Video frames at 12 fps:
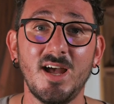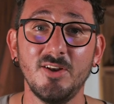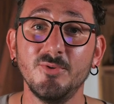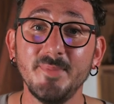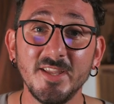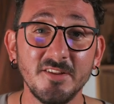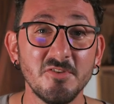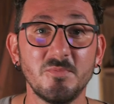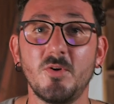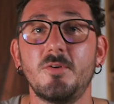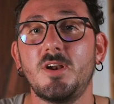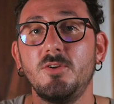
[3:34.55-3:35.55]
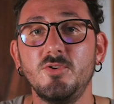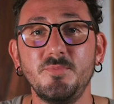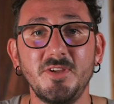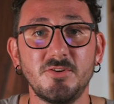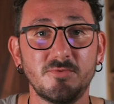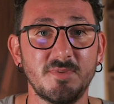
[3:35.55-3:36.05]
aluminium or
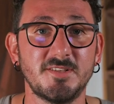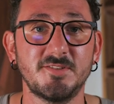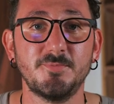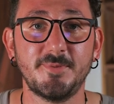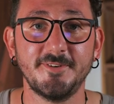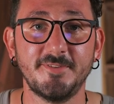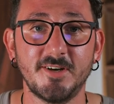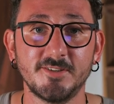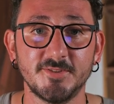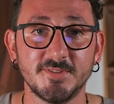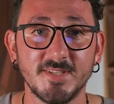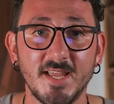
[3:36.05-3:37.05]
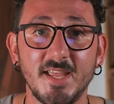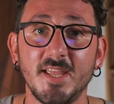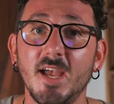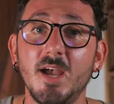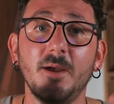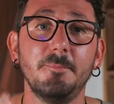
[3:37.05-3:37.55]
aluminum as you prefer to say,